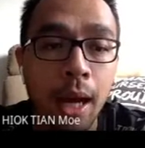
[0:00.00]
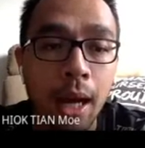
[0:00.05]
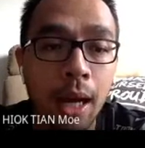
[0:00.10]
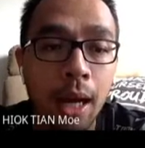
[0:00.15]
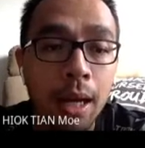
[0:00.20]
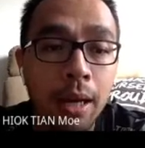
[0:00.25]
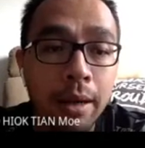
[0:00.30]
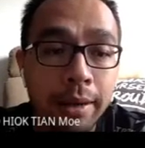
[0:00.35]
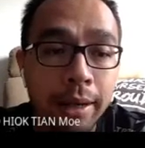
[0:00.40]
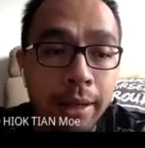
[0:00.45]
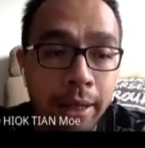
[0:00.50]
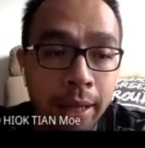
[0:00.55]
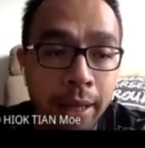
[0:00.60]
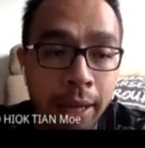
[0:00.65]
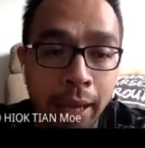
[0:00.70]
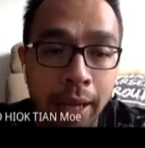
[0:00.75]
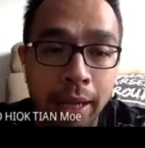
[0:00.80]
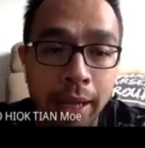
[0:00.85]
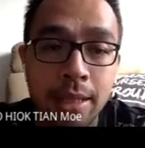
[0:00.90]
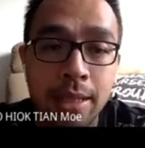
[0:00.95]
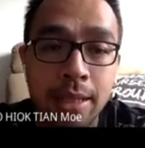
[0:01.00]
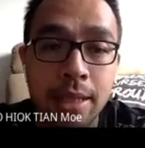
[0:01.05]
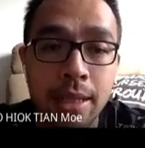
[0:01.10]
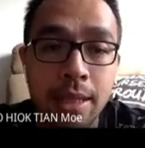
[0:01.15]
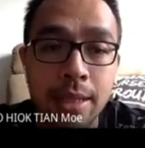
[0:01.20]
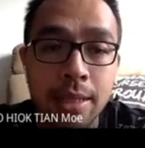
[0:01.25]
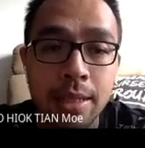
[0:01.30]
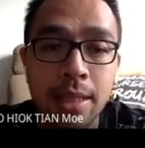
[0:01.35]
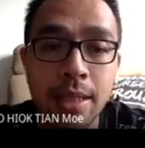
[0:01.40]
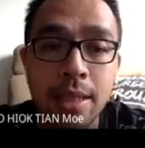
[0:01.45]
R and S,
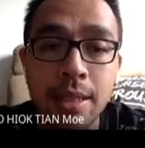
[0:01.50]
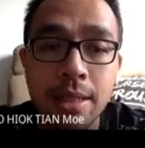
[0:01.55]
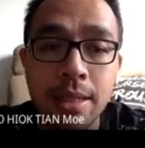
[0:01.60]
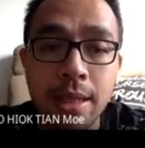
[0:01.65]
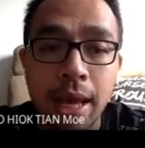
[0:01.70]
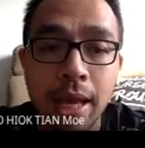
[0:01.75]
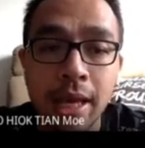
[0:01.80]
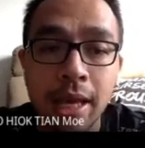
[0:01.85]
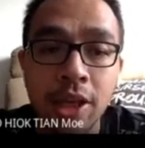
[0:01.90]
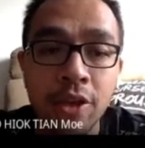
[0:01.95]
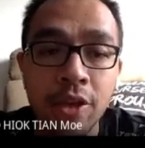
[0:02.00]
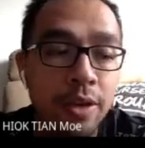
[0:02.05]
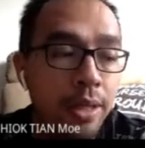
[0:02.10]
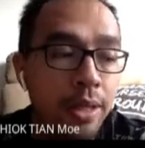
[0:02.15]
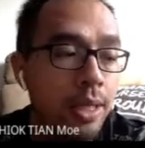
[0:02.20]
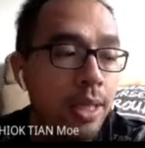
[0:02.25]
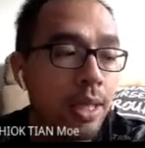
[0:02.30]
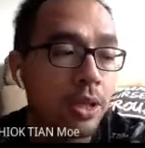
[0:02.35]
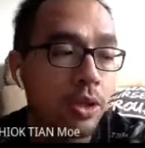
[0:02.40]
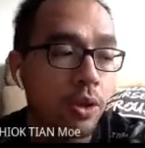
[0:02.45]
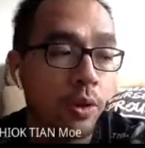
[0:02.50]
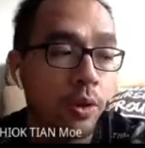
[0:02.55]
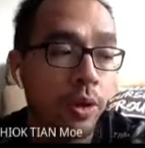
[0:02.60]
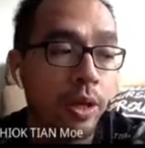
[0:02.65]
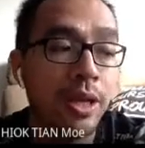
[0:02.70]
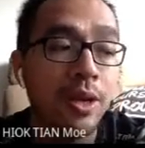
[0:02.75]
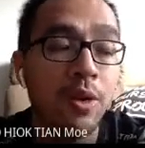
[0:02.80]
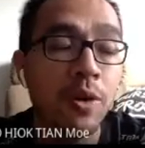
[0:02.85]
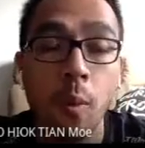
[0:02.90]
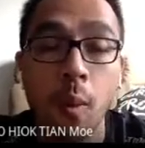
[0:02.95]
since the accuracy is
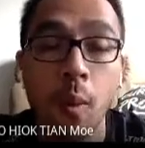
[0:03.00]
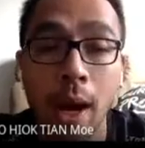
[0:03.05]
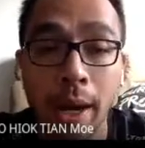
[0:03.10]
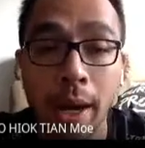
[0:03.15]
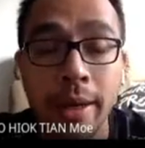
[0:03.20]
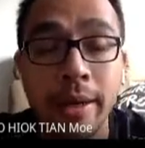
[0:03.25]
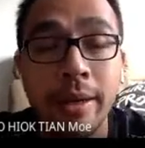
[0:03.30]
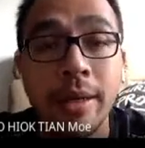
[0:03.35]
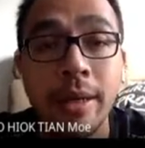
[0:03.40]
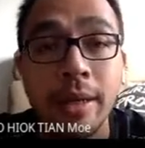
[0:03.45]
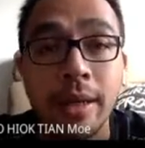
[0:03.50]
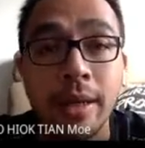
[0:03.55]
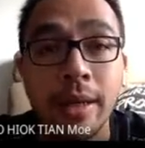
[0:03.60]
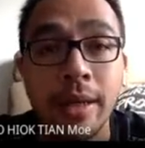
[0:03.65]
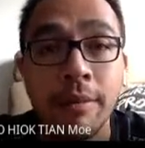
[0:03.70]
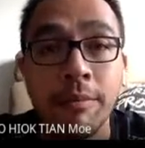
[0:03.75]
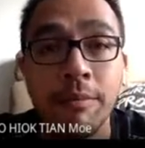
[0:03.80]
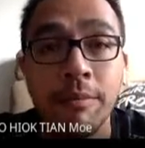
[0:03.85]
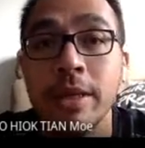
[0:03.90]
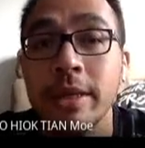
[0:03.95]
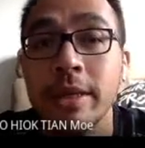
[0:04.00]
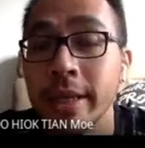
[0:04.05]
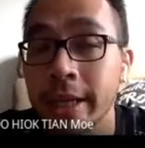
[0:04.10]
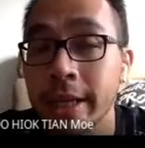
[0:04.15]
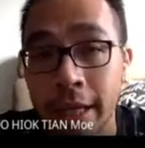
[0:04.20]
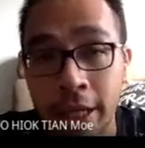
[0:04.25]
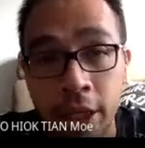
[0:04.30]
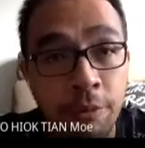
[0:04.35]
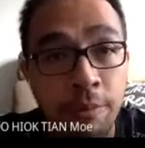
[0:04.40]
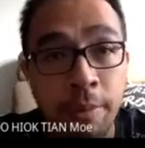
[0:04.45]
only 1, means it
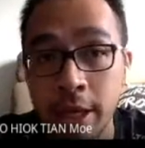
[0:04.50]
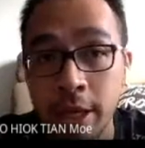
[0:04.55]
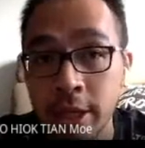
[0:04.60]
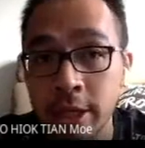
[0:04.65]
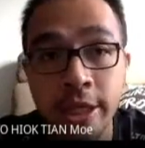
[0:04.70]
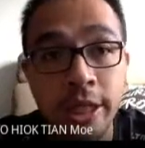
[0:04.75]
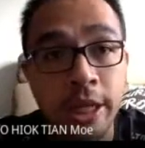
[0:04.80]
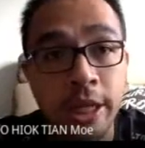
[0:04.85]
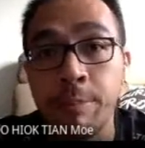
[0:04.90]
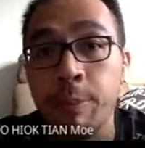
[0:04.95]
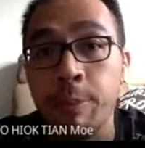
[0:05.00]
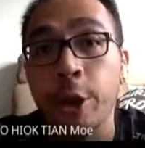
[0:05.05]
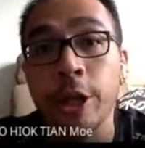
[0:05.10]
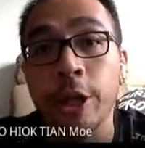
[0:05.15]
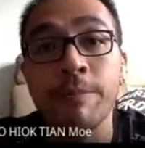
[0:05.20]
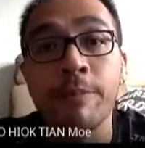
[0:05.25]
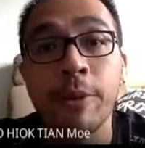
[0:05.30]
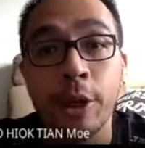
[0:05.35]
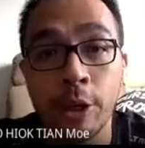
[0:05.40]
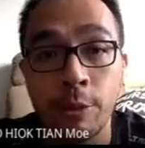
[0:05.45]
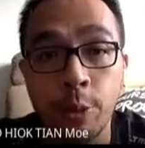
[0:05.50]
cannot measure the point.